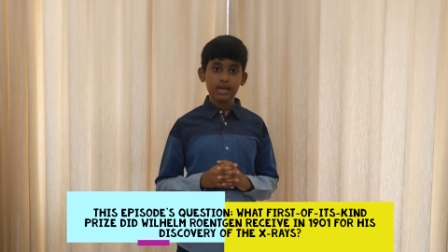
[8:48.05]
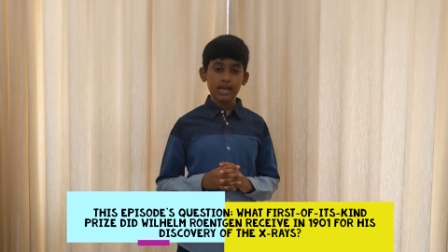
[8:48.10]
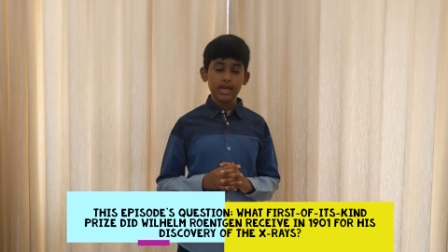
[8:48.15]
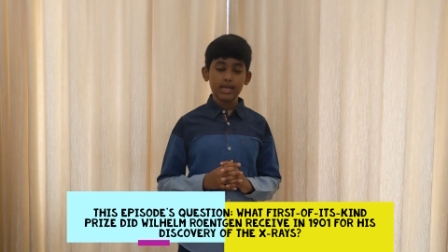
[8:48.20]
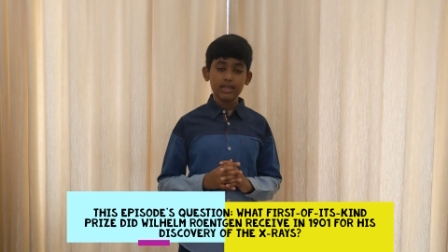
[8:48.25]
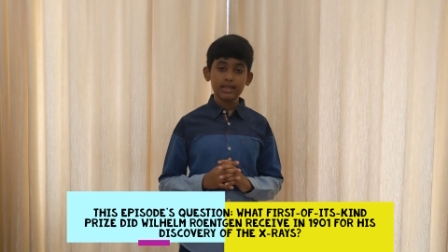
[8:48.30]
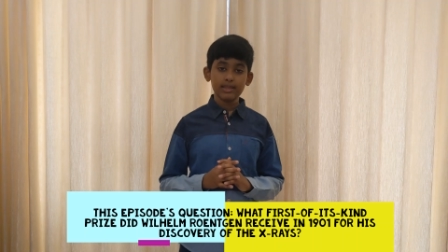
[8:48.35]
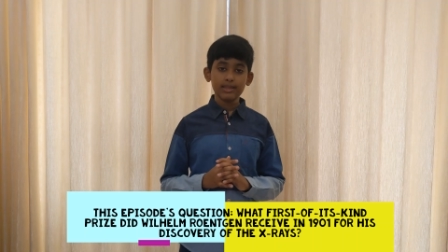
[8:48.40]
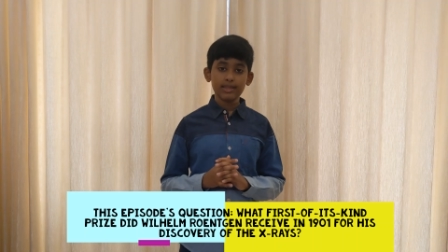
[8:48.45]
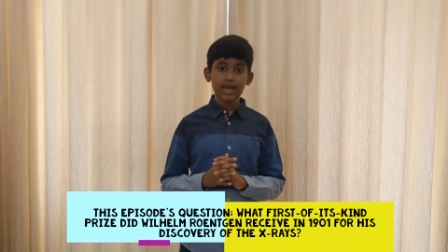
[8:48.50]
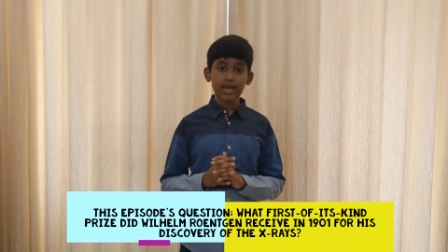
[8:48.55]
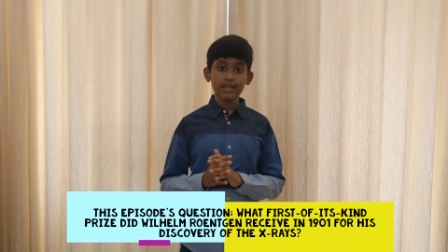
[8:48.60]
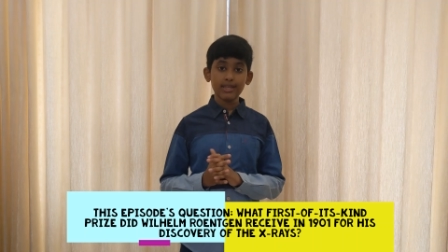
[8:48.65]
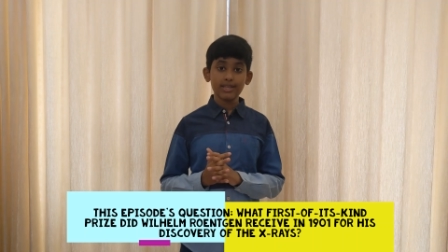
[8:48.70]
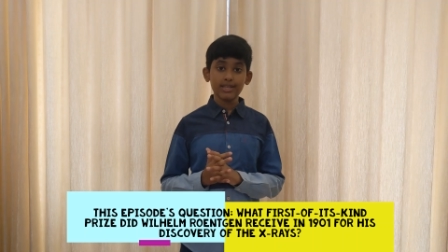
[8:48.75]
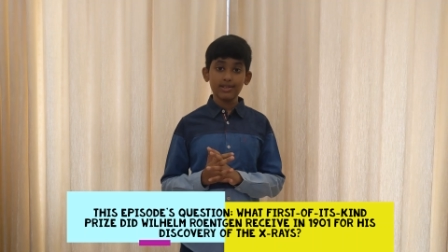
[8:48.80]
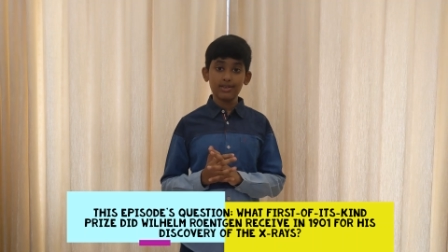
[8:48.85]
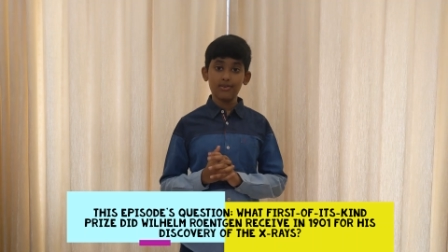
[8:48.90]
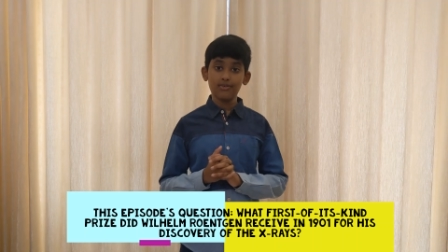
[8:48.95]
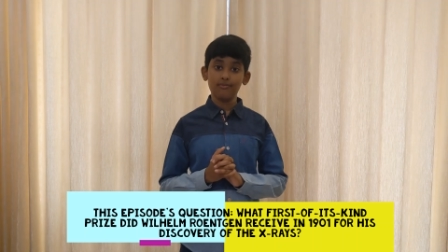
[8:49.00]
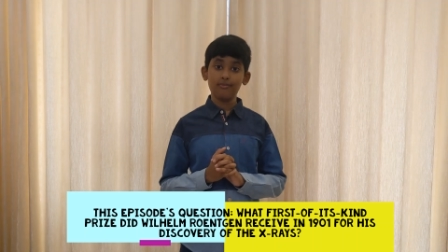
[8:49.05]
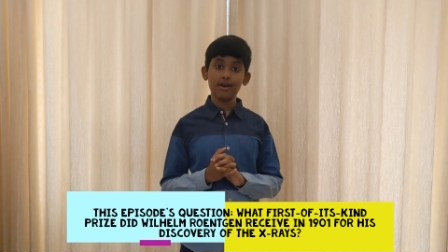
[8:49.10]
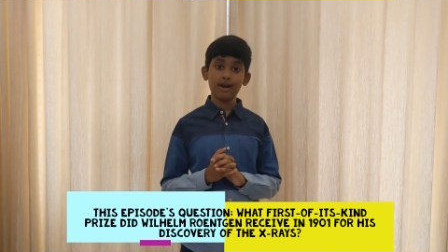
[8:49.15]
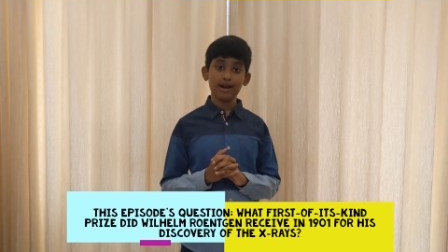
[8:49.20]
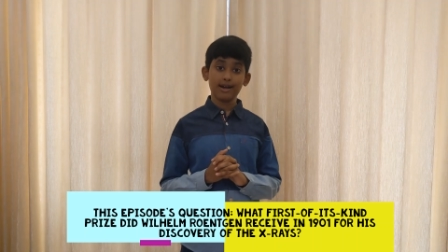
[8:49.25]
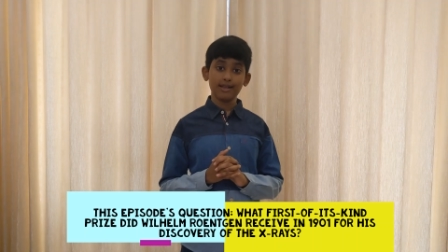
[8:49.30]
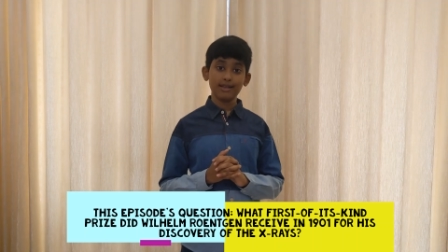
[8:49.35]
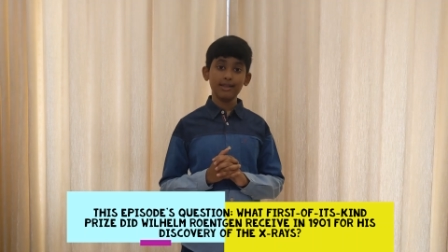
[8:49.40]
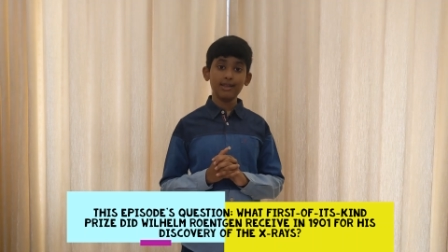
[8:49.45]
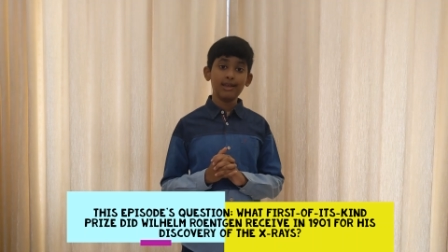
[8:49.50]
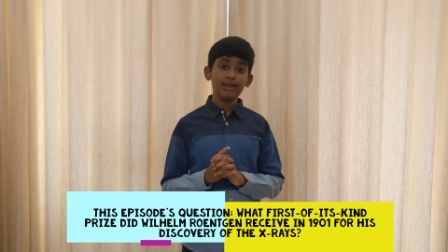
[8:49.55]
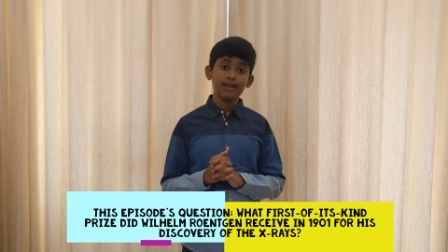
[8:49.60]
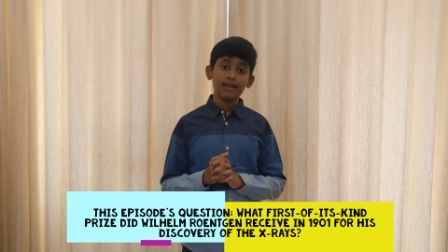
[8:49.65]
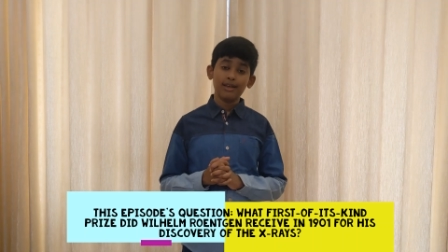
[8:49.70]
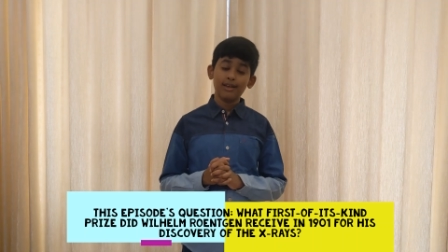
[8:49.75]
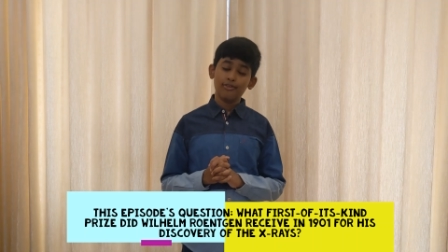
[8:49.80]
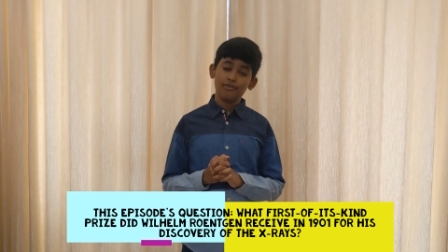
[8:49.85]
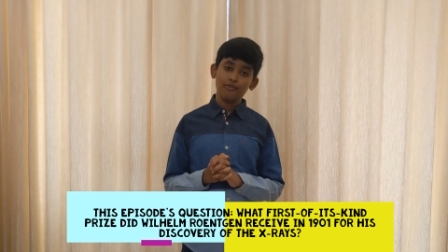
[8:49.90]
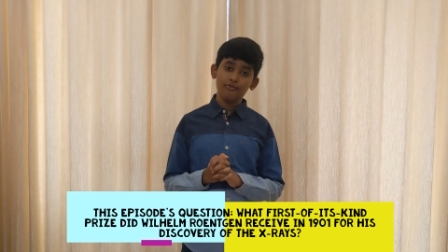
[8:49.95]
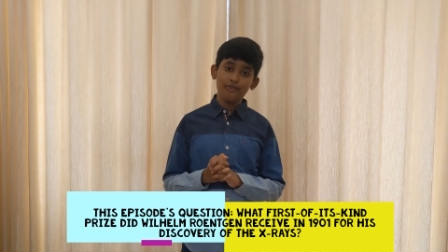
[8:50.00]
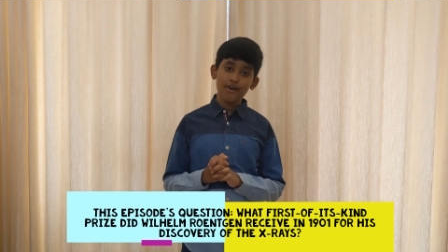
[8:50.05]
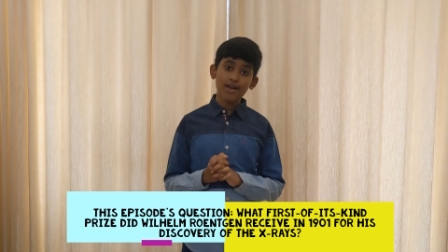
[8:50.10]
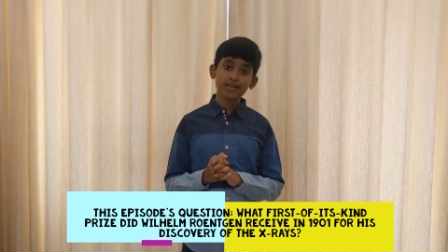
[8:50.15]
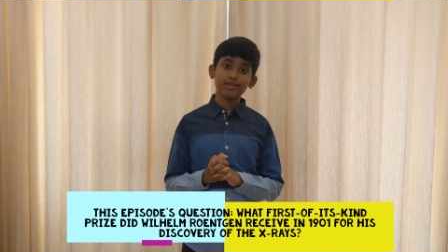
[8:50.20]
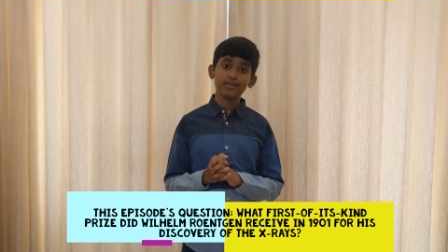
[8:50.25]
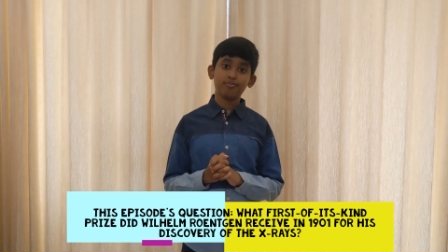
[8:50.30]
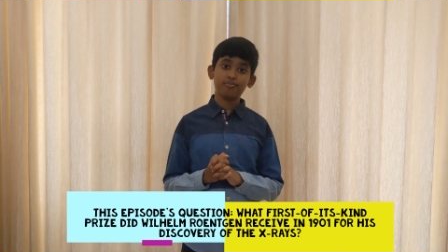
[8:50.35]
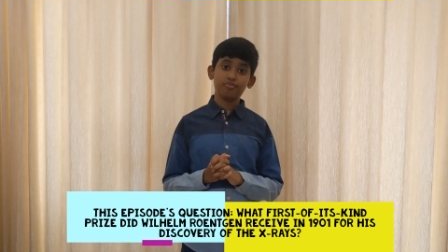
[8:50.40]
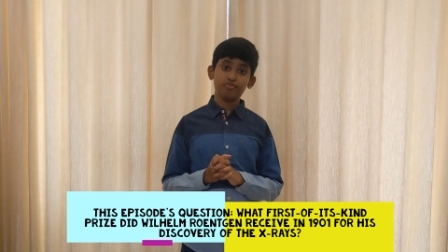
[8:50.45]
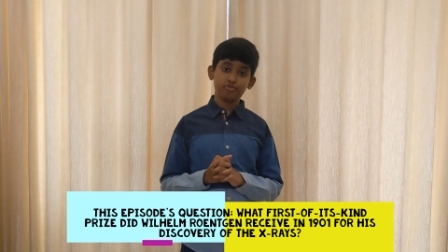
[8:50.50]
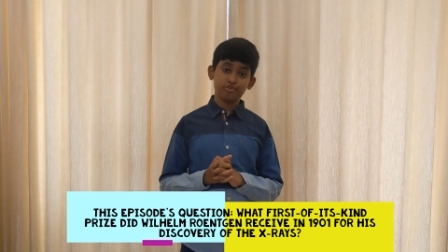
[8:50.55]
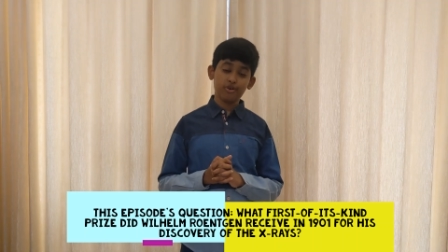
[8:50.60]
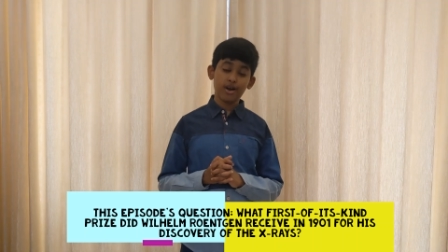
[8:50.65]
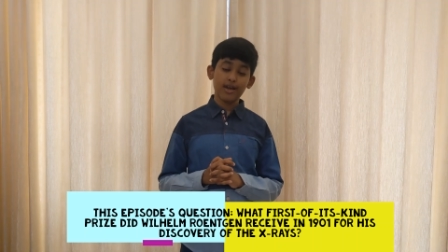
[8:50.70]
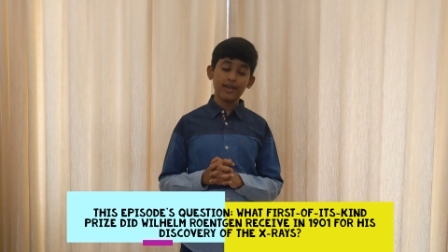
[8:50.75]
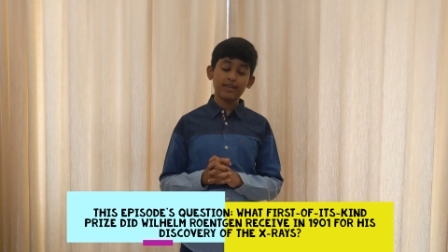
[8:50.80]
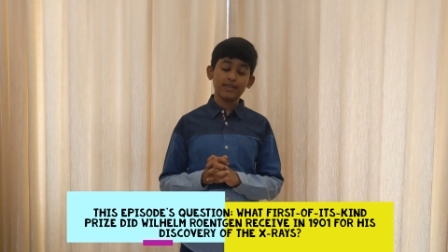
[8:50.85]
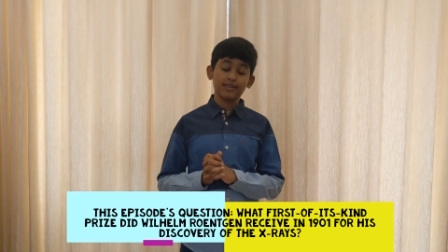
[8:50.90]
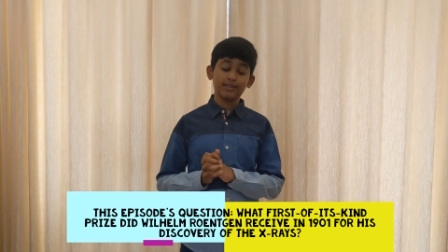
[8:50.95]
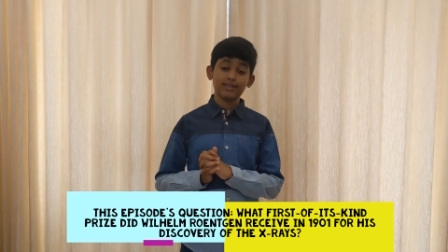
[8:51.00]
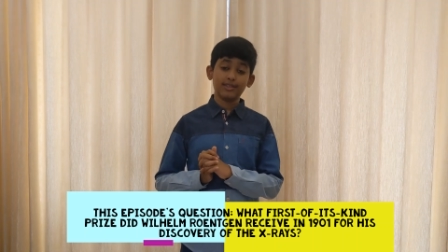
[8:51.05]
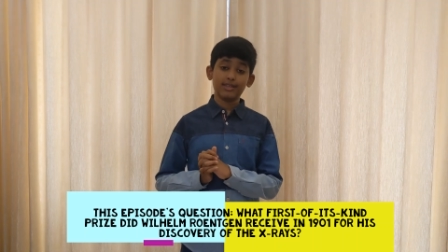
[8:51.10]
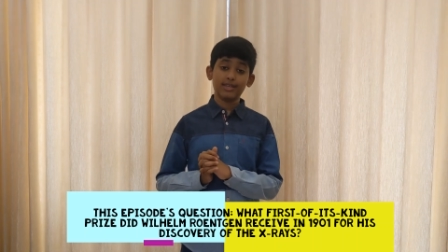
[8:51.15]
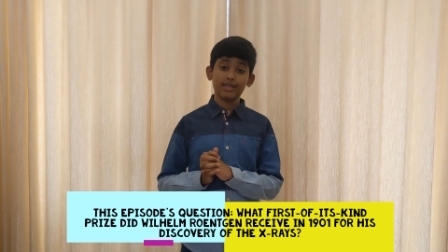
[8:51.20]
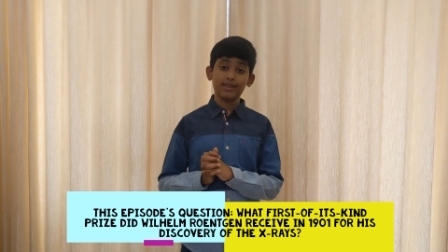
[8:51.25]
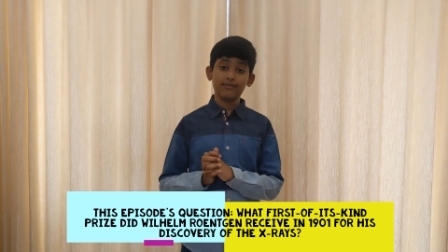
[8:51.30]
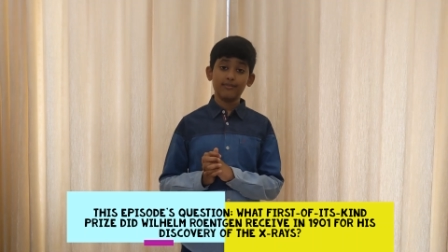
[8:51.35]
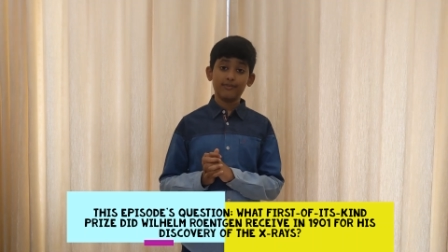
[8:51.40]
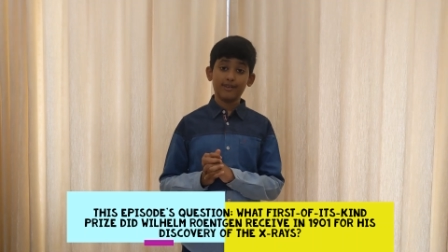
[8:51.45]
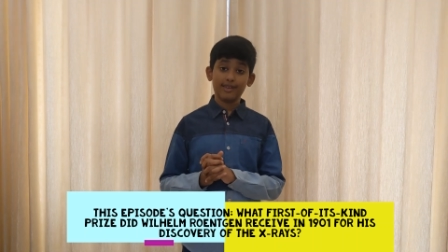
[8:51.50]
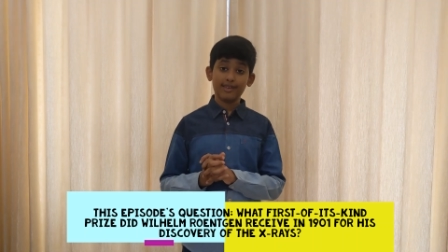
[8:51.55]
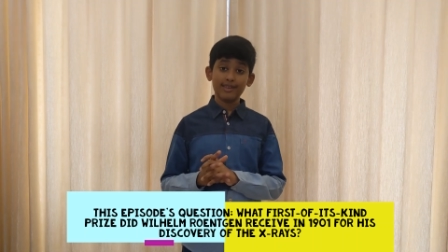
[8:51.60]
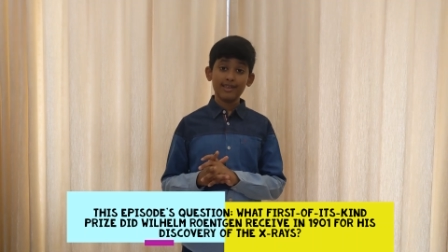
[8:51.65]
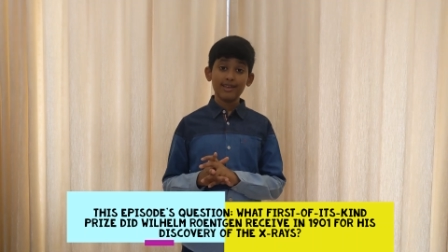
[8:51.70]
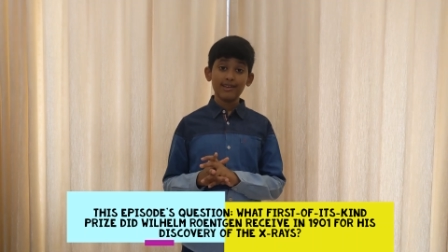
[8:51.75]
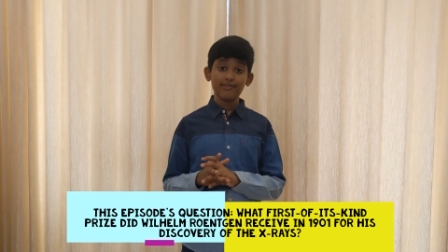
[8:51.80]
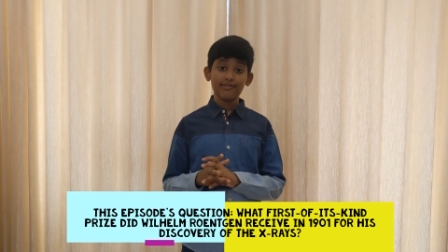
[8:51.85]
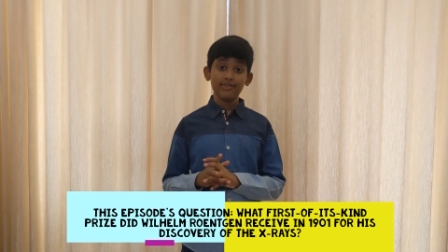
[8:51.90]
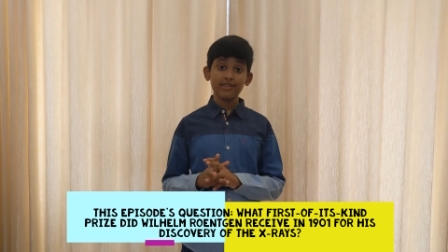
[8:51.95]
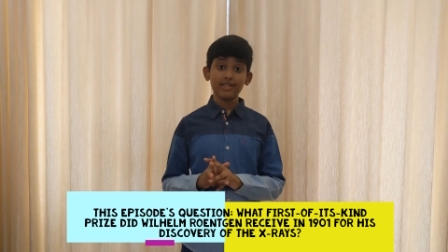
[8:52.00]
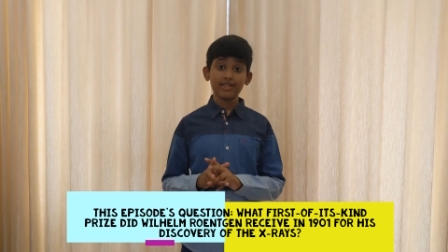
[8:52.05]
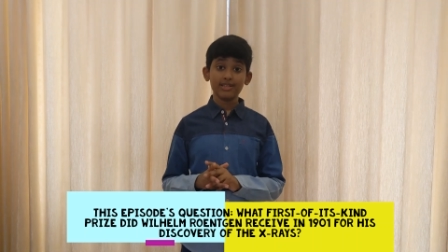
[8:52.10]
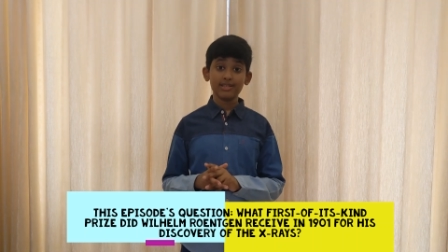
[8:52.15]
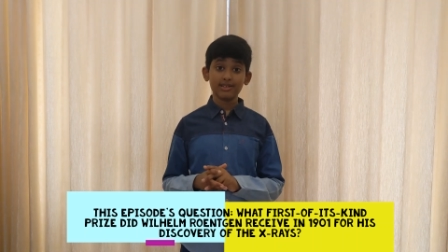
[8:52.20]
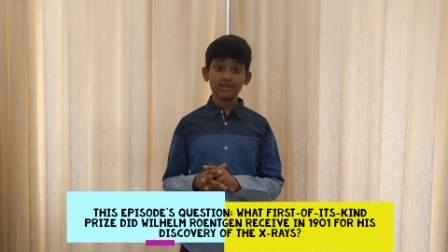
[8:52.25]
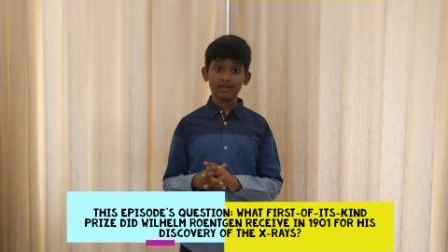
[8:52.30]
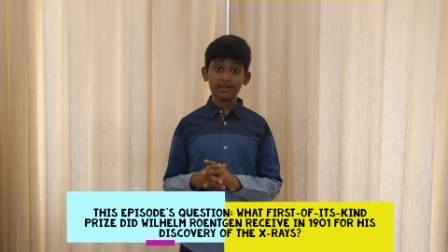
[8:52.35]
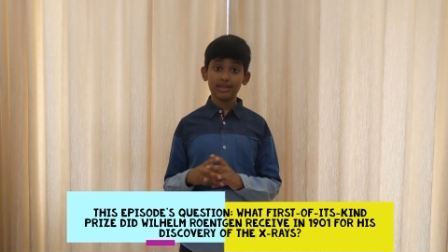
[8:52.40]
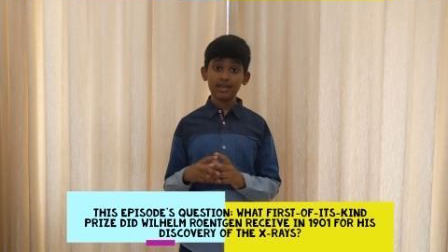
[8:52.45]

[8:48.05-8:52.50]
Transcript: In 1901, what prize did he win for this